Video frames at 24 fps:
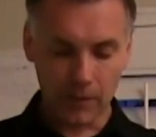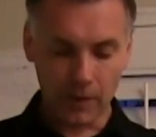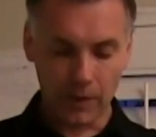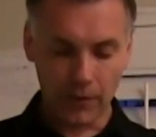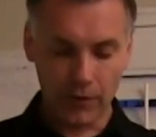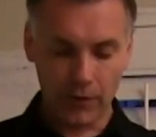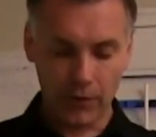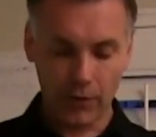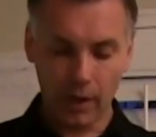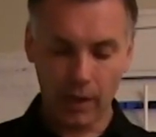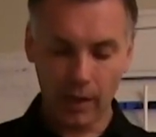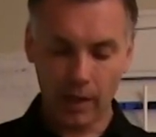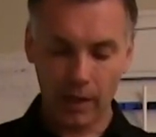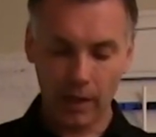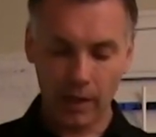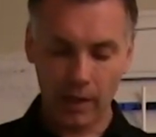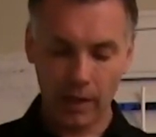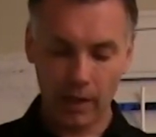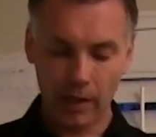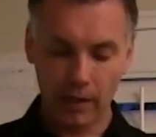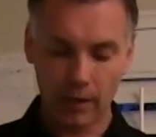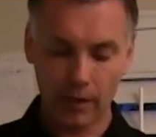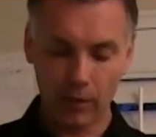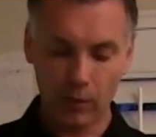Started
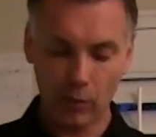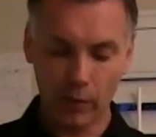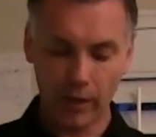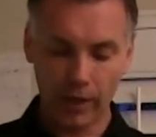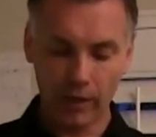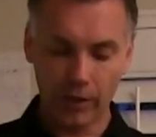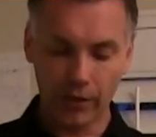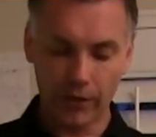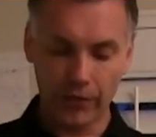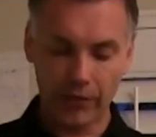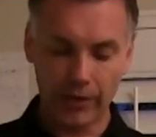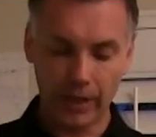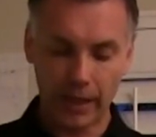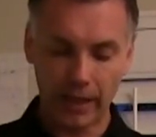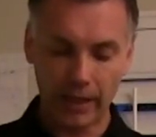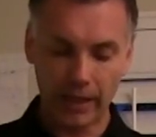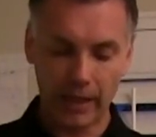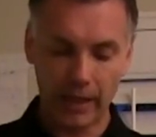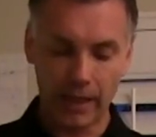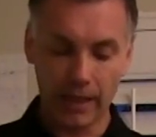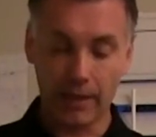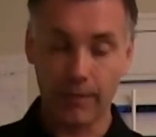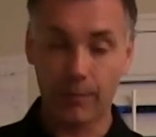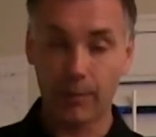in Windows
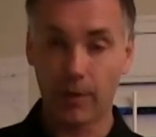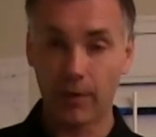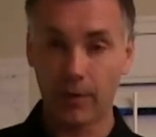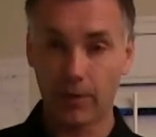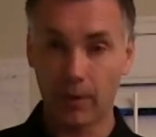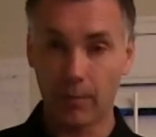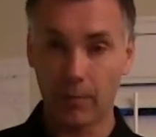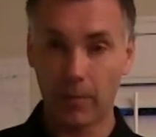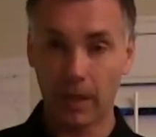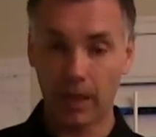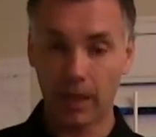9X because of